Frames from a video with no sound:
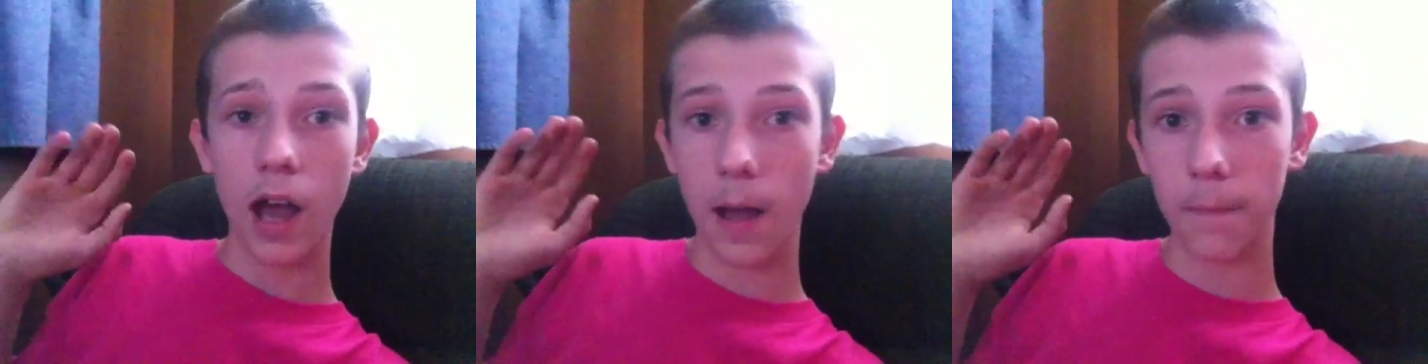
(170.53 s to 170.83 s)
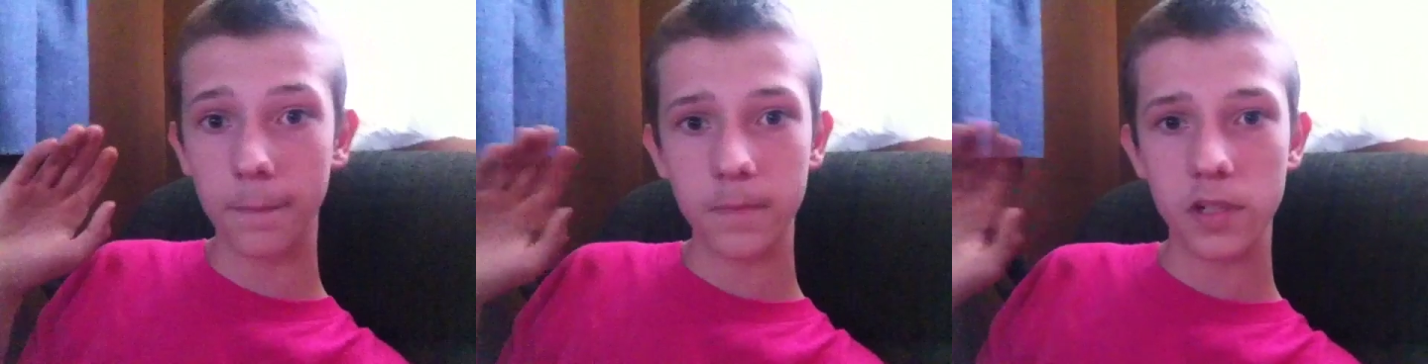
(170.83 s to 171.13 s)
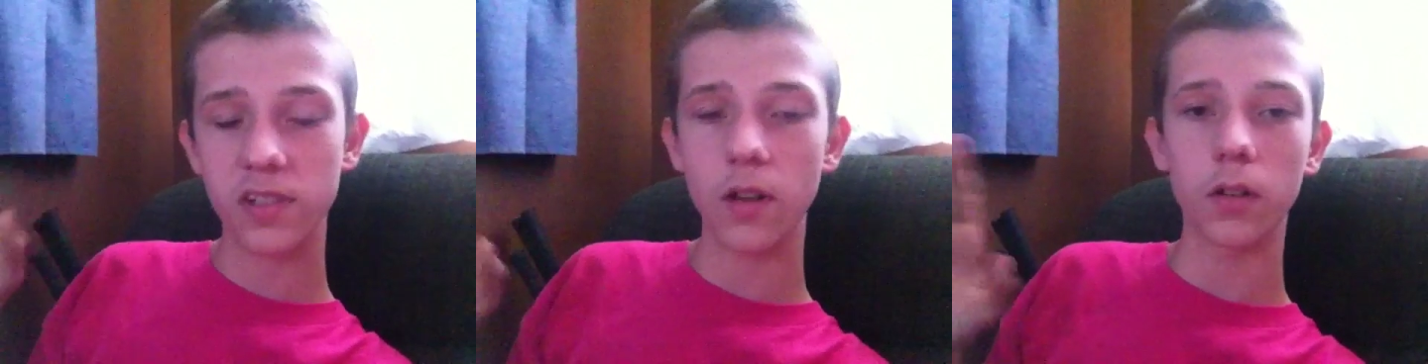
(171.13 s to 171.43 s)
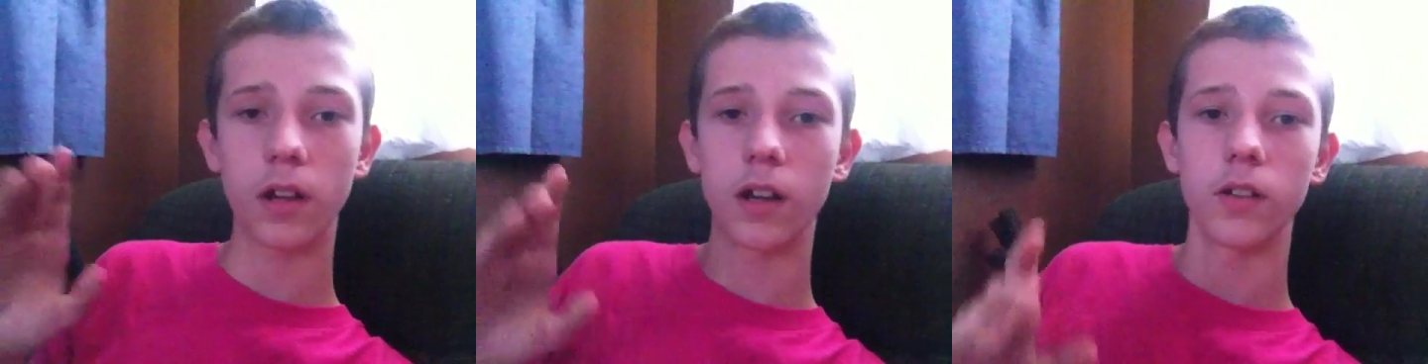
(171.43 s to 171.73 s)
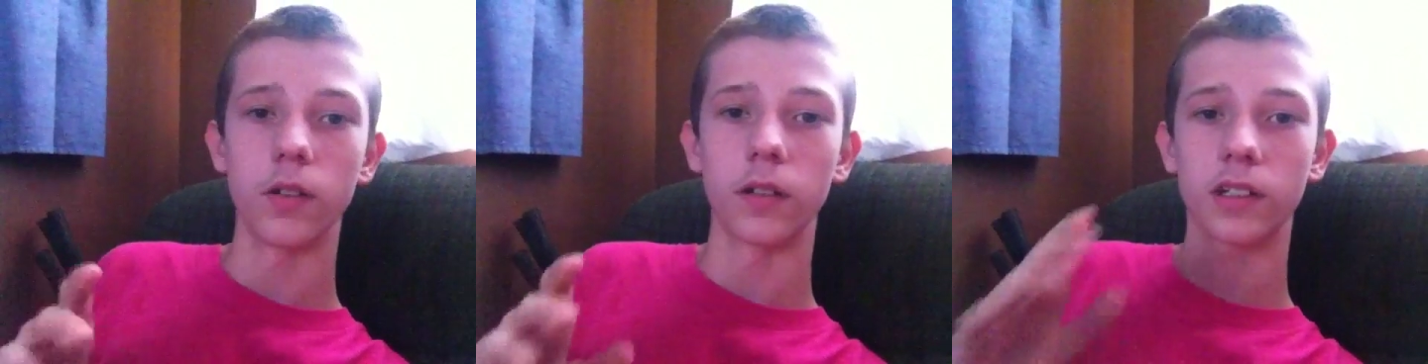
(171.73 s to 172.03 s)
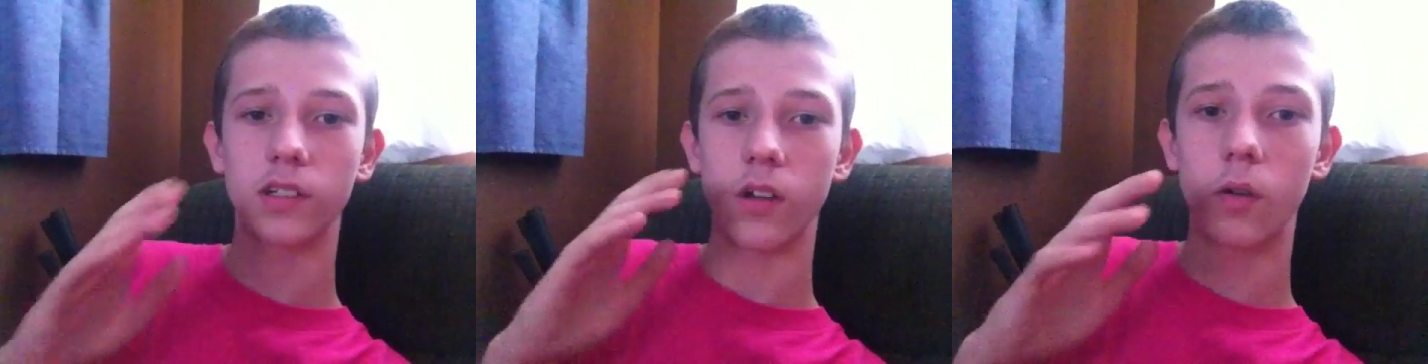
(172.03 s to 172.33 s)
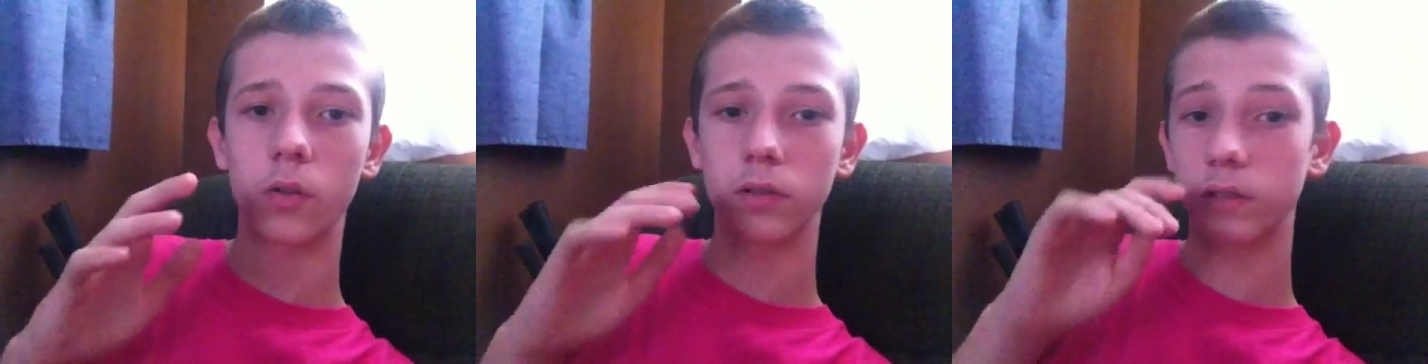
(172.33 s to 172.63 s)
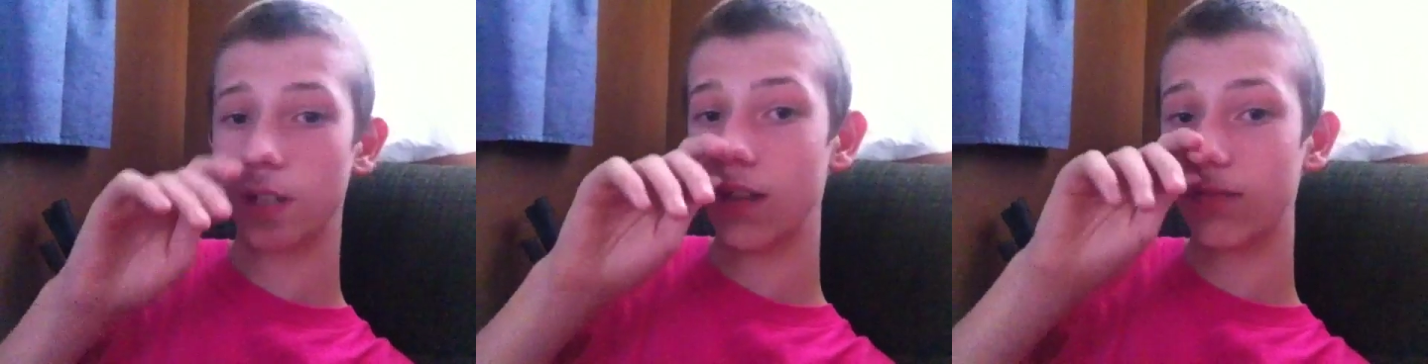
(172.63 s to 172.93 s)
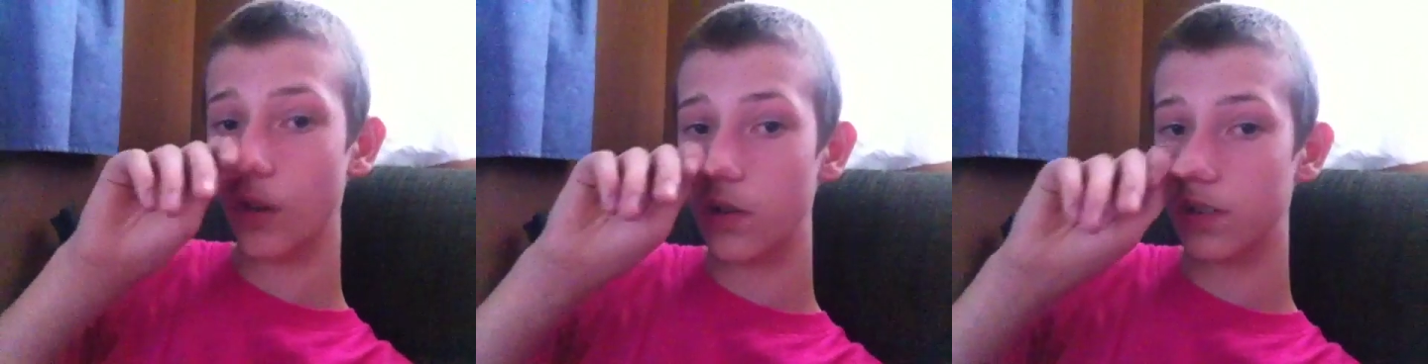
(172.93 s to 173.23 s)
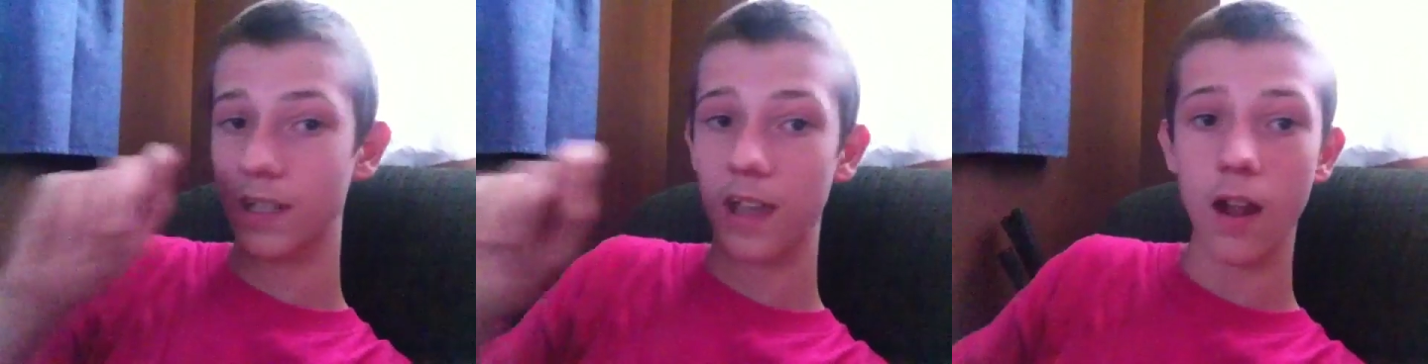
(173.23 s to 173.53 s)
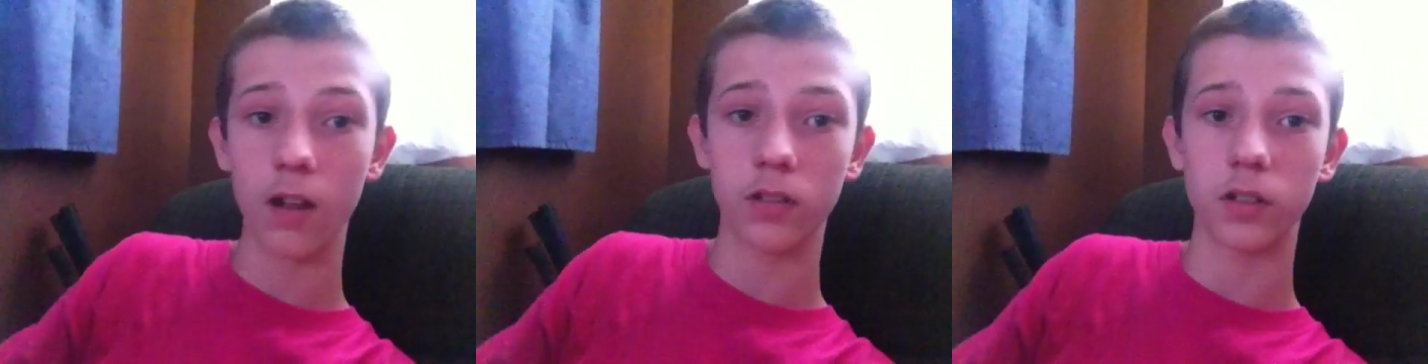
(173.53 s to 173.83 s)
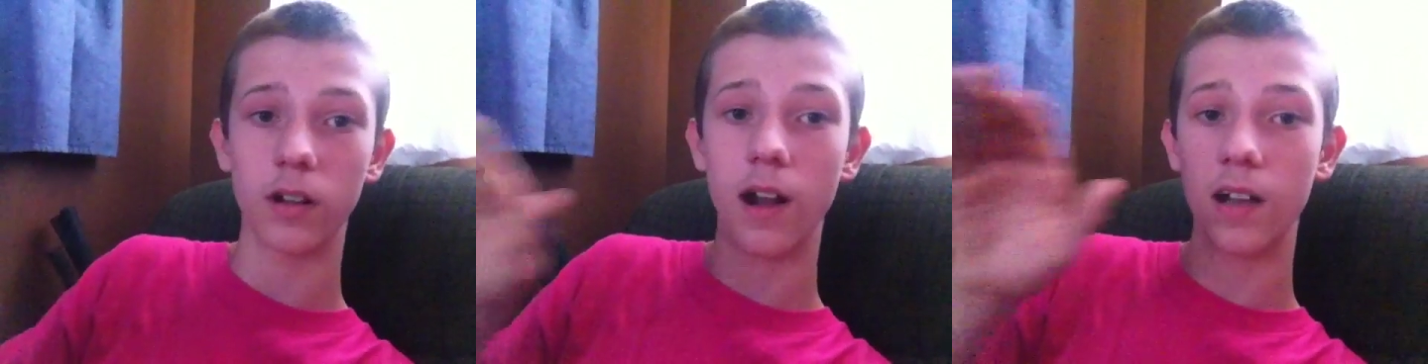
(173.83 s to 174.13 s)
I'm still going to do it because I hold even though it's a character,